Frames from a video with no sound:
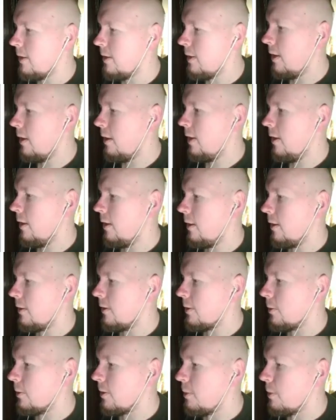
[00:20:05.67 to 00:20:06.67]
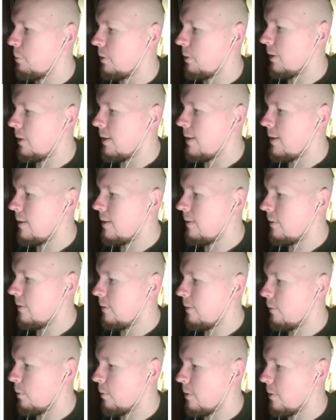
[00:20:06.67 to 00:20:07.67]
So hit play with your
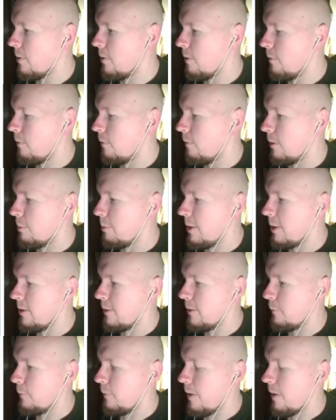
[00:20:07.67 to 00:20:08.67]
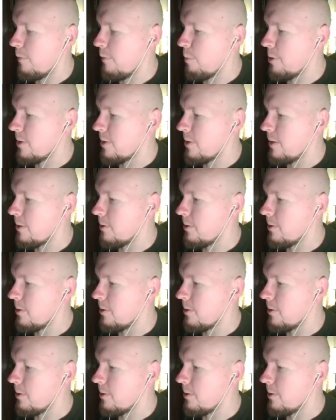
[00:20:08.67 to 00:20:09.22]
volume at like 5% or so.